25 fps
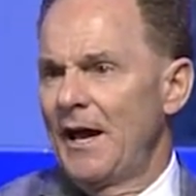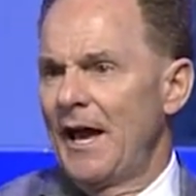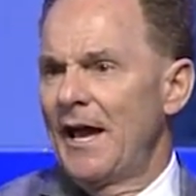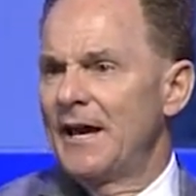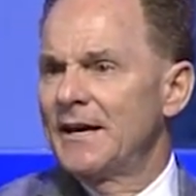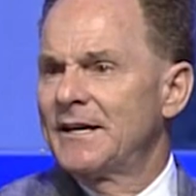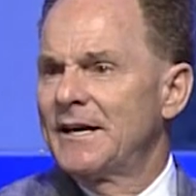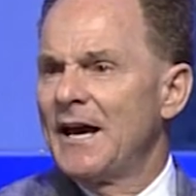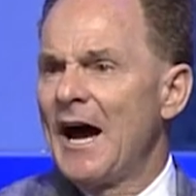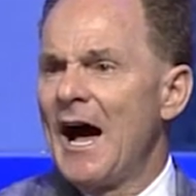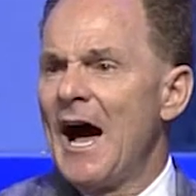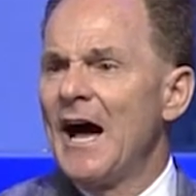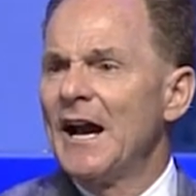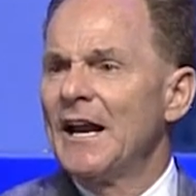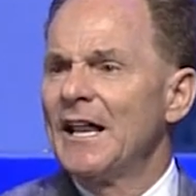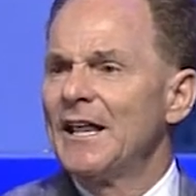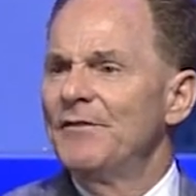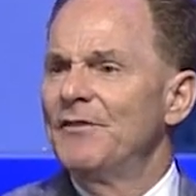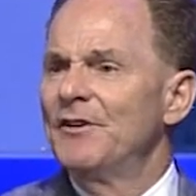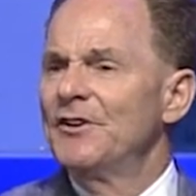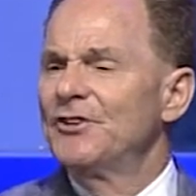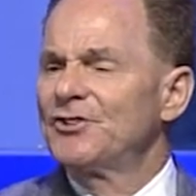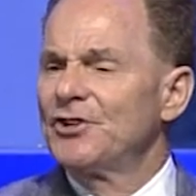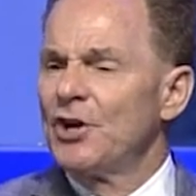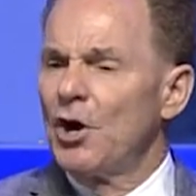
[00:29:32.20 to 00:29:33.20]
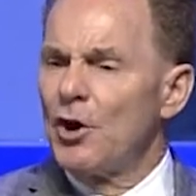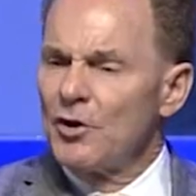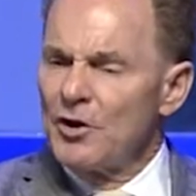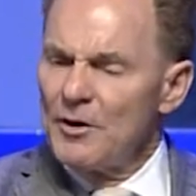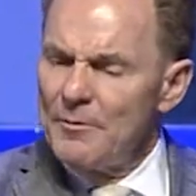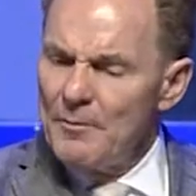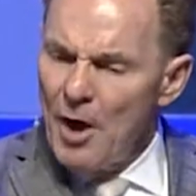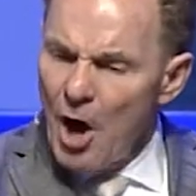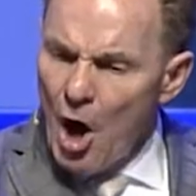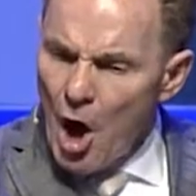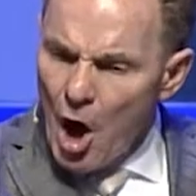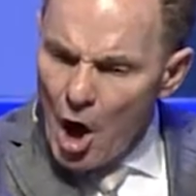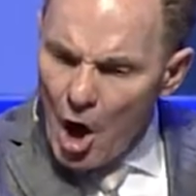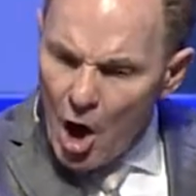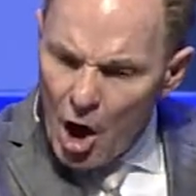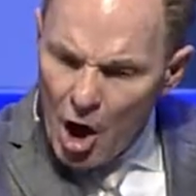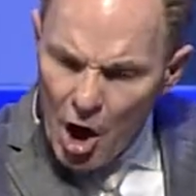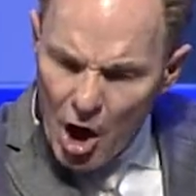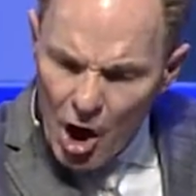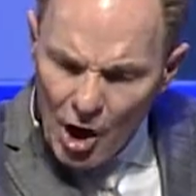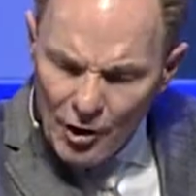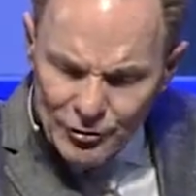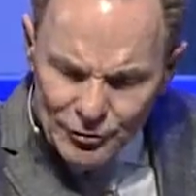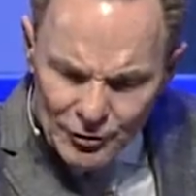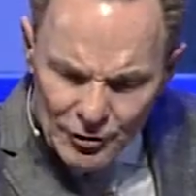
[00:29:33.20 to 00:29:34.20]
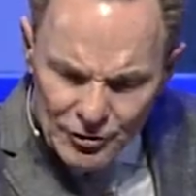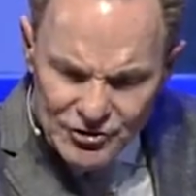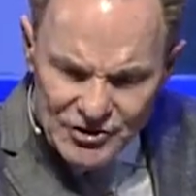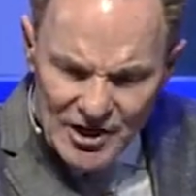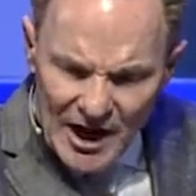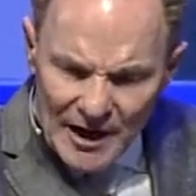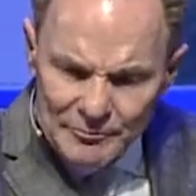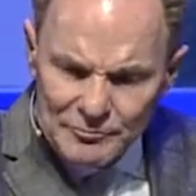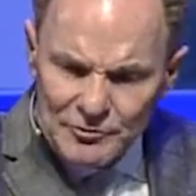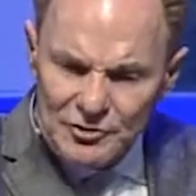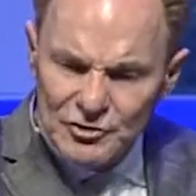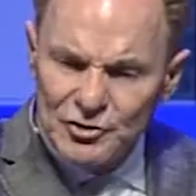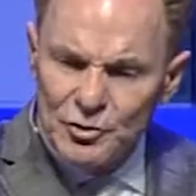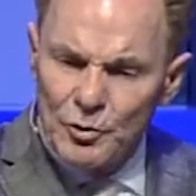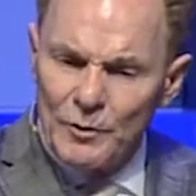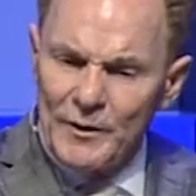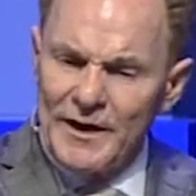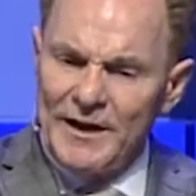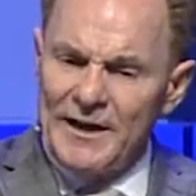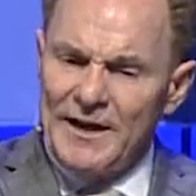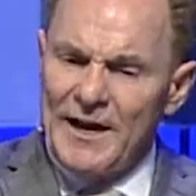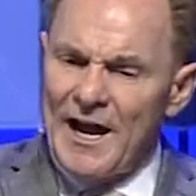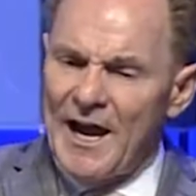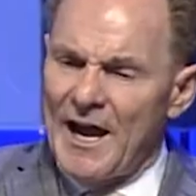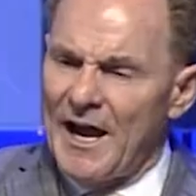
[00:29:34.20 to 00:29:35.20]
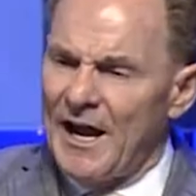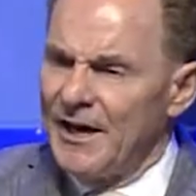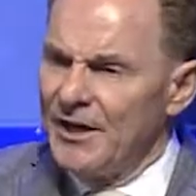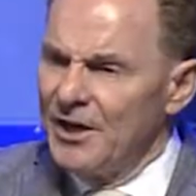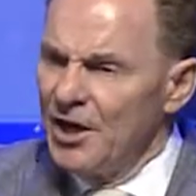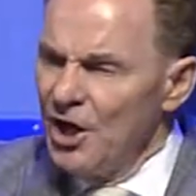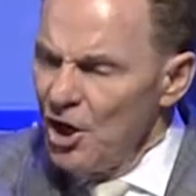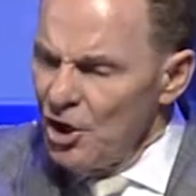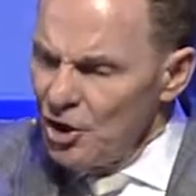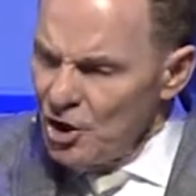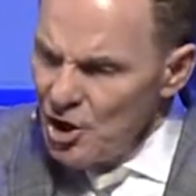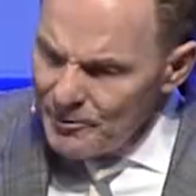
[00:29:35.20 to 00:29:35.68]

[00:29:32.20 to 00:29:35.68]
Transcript: And God even told him all through chapter 29